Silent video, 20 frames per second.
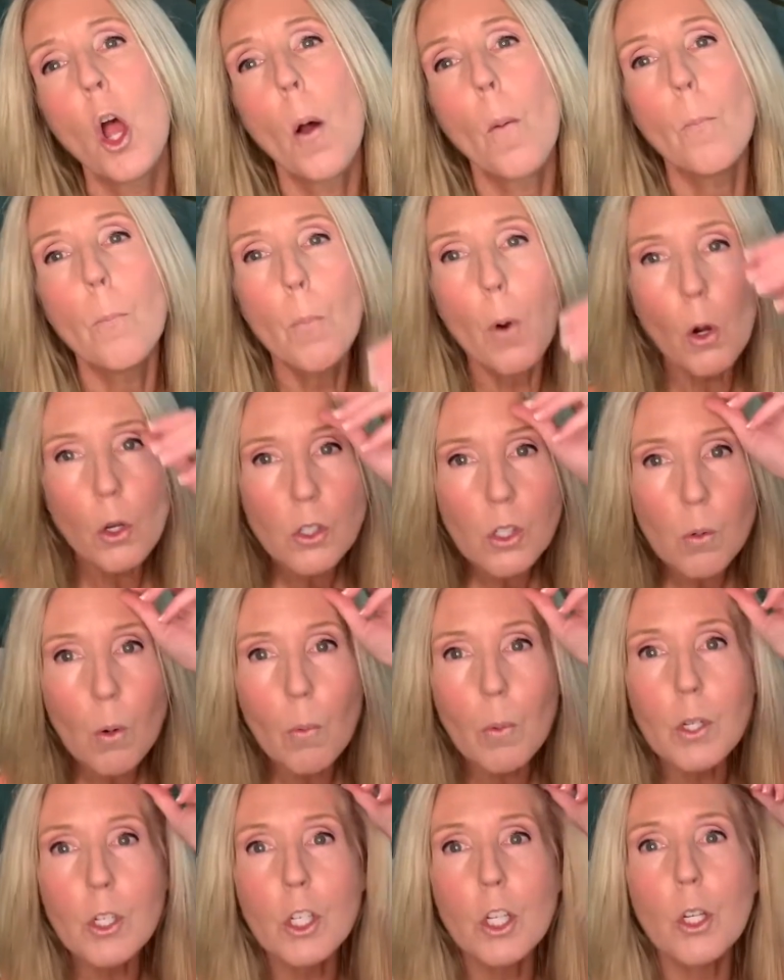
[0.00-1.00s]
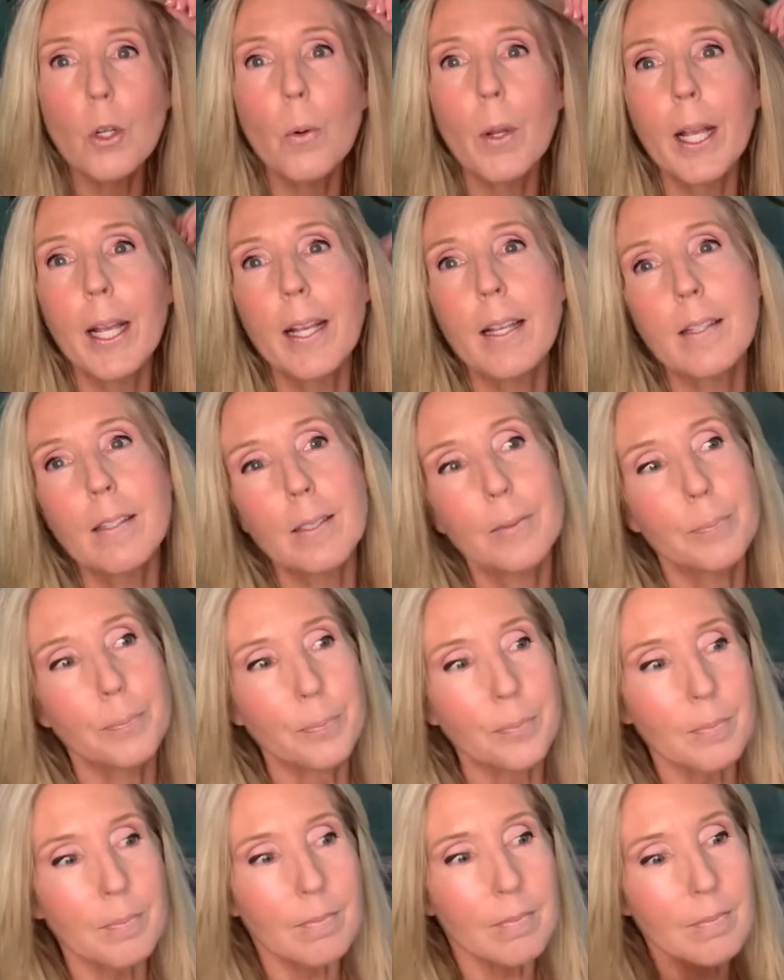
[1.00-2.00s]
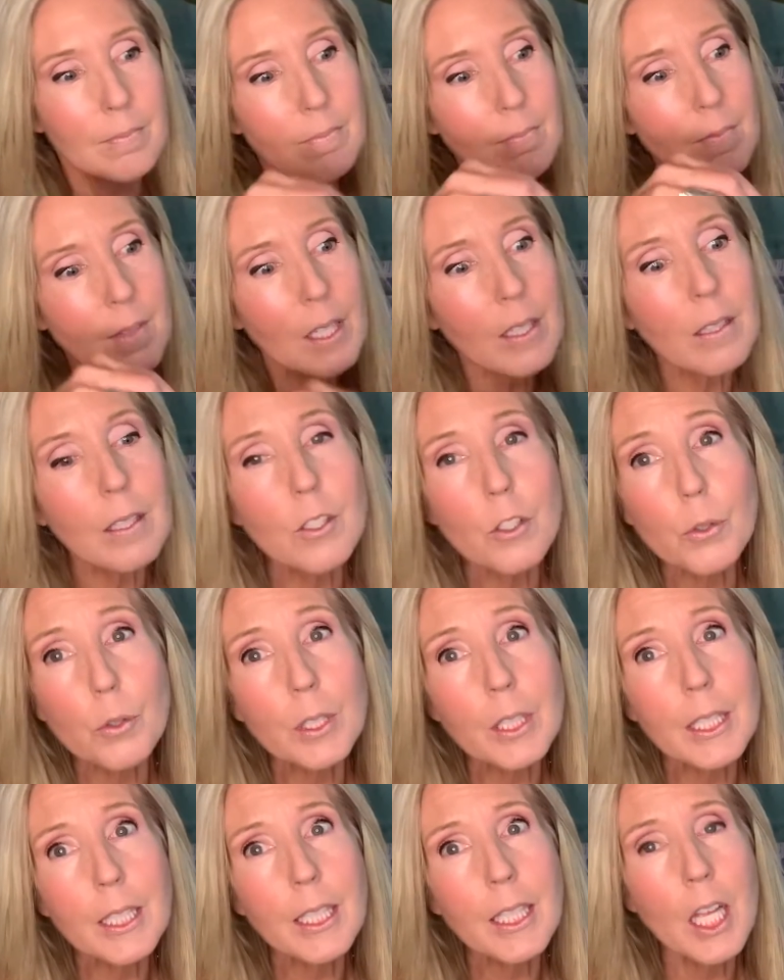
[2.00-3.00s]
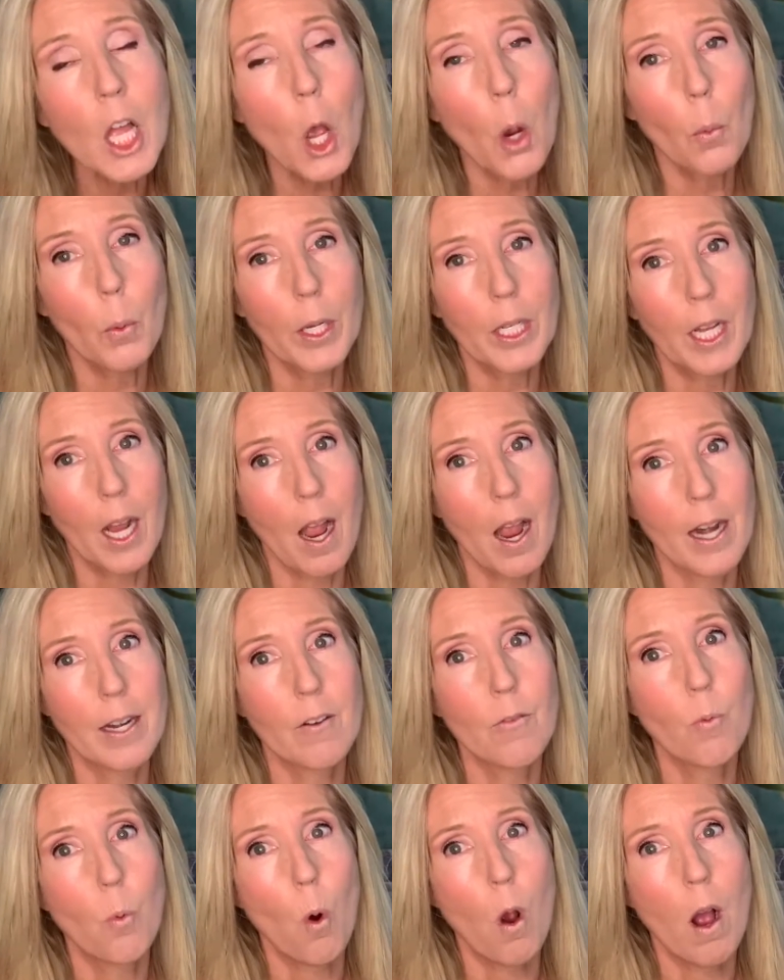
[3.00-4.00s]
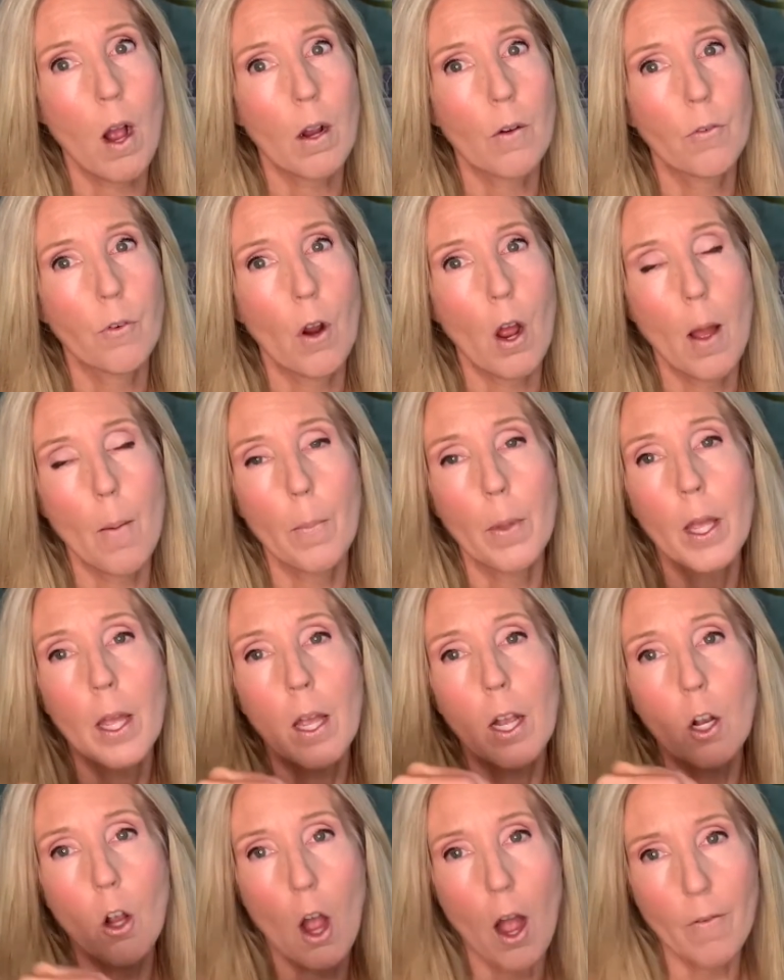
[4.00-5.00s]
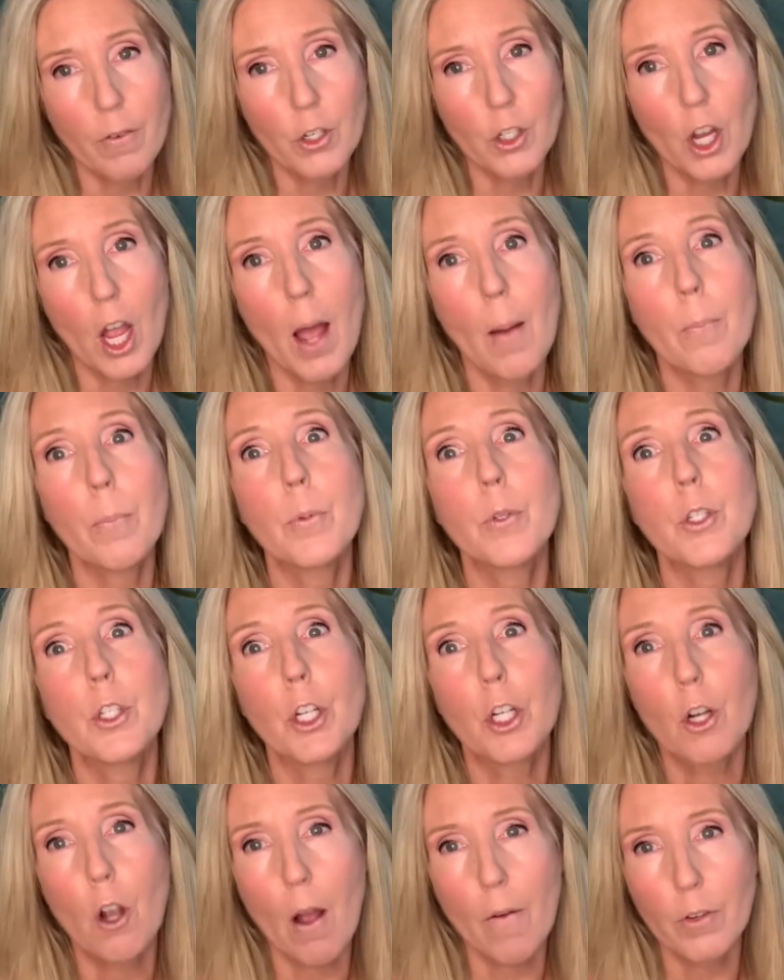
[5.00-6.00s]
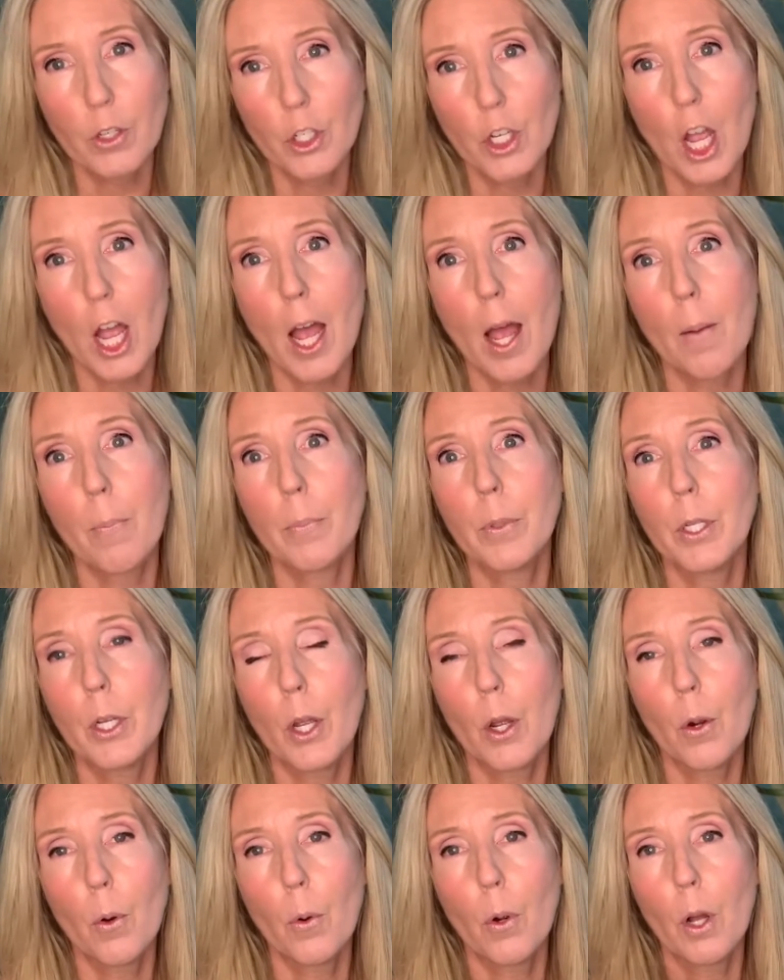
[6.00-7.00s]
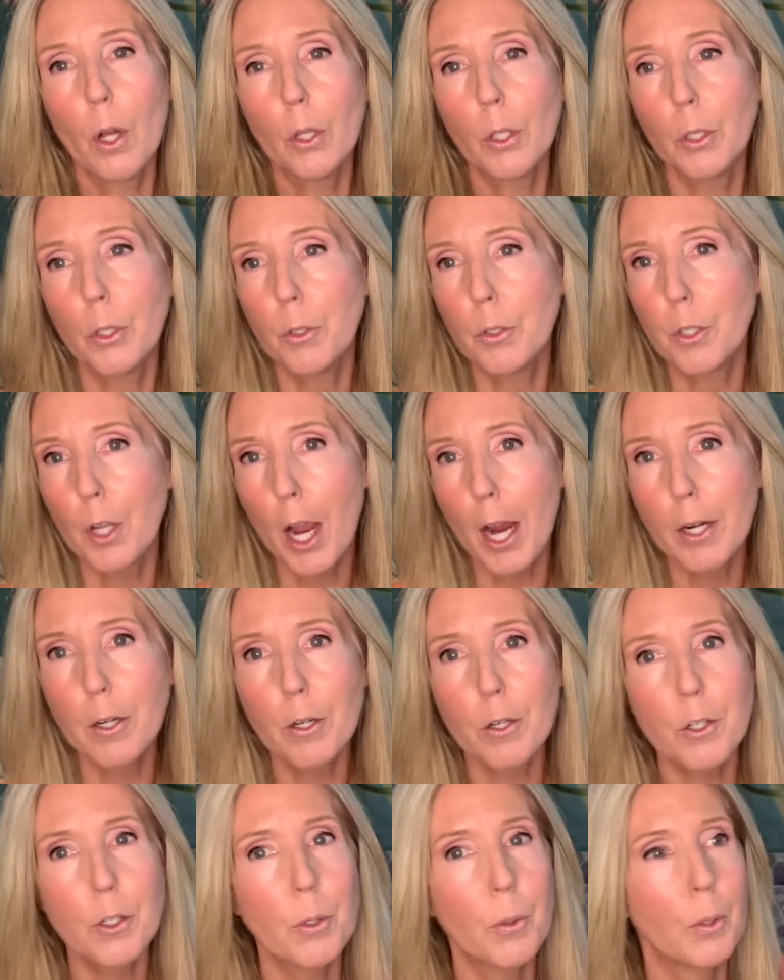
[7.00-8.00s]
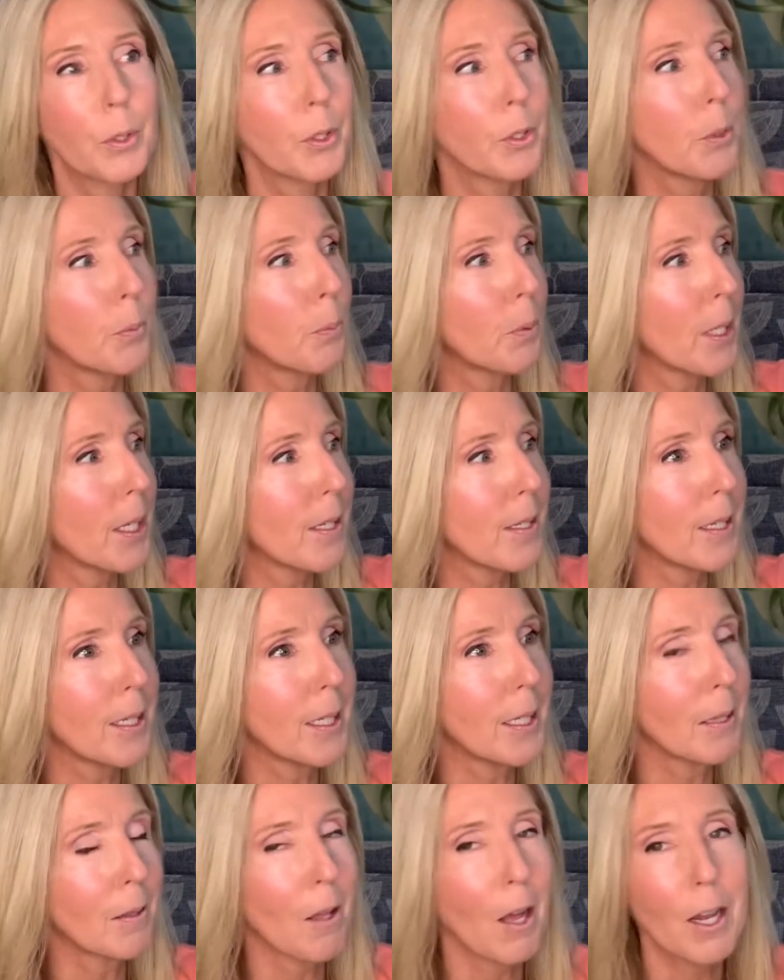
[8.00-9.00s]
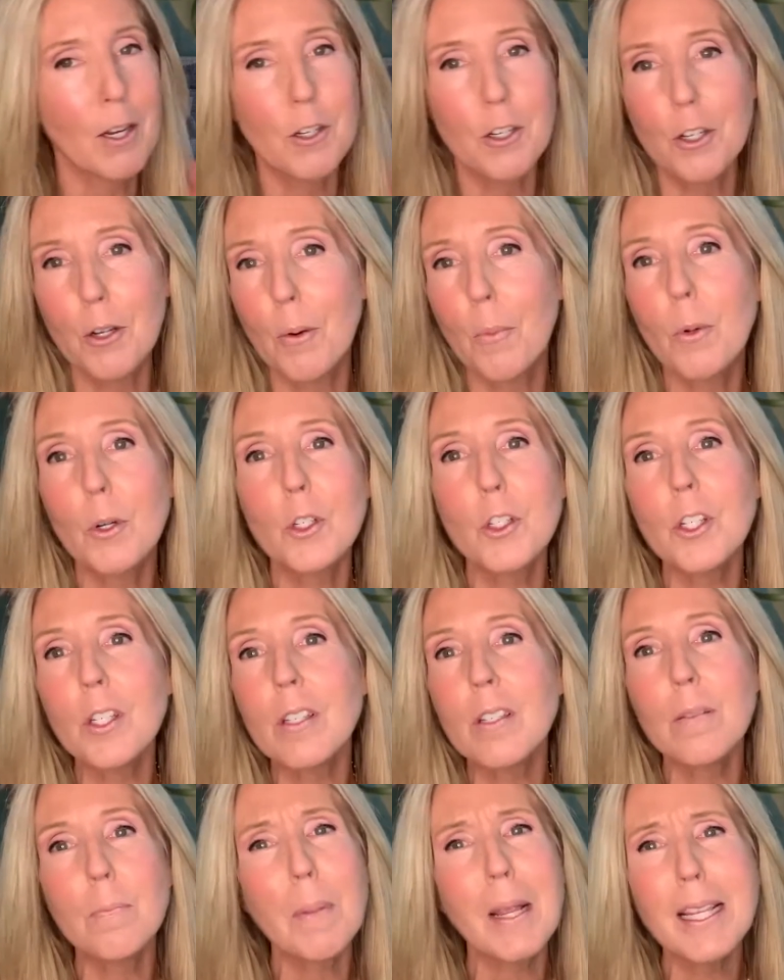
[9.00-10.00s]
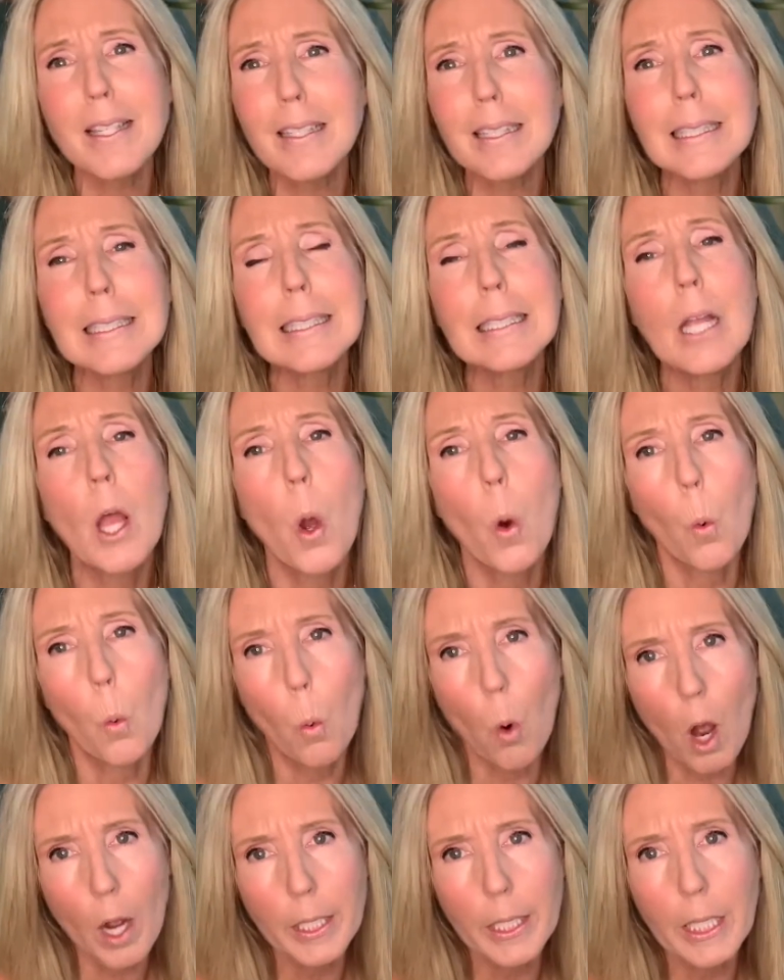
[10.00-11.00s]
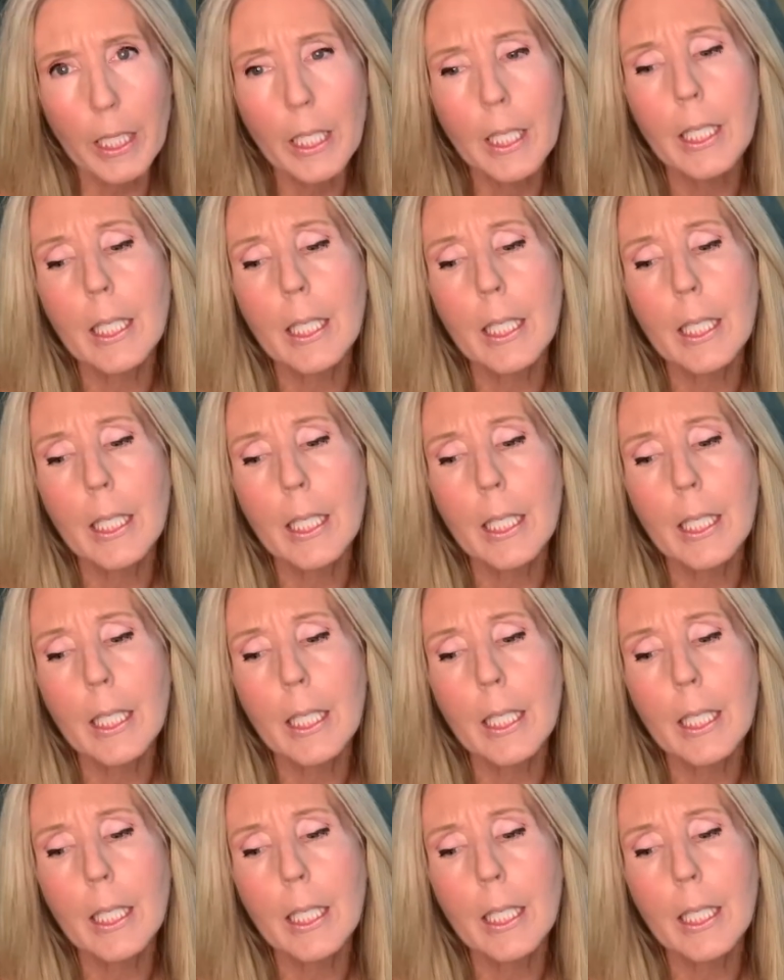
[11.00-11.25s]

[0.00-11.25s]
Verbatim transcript: Mostly what we do is literally we kind of walk from coffee shop to coffee shop, you know, a little diner to a little place to eat lunch. To, we're just basically walking,